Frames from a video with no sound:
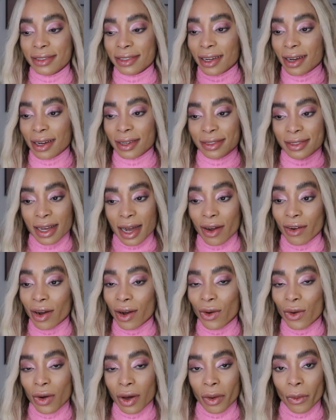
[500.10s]
not a Zara
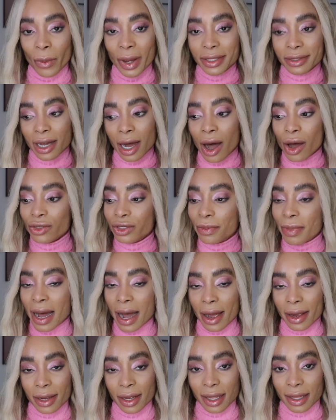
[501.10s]
haul without
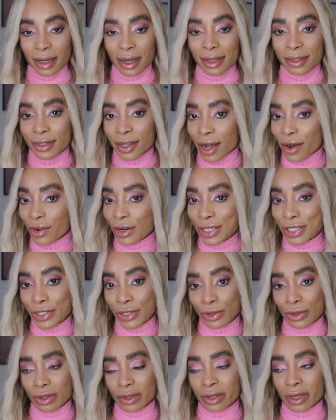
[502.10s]
buying a Zara
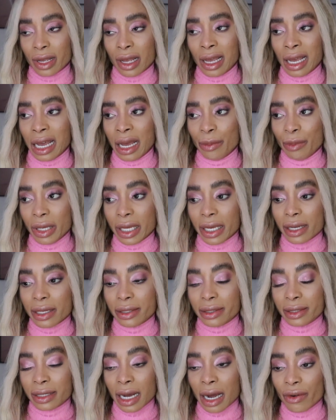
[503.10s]
suit. Because
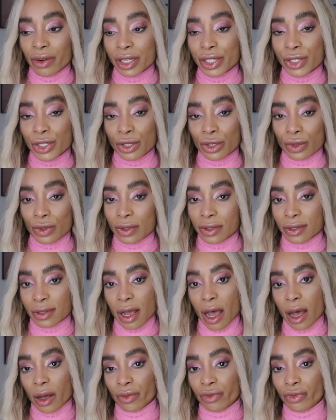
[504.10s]
Zara suits
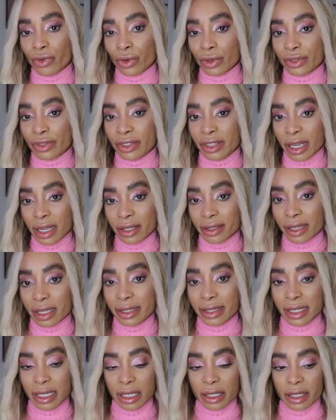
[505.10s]
for this
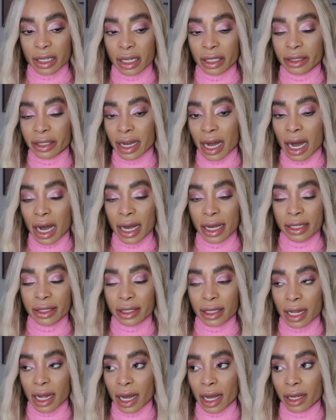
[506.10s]
season, guys,
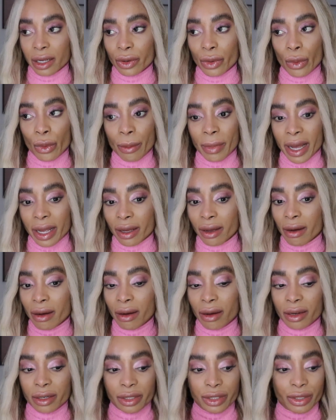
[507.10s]
like, oh my
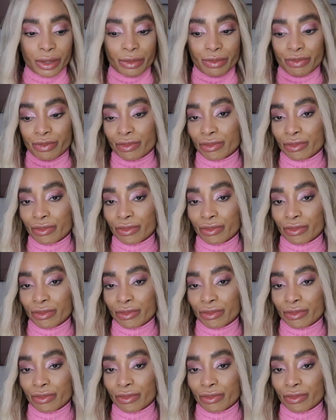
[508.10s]
gosh,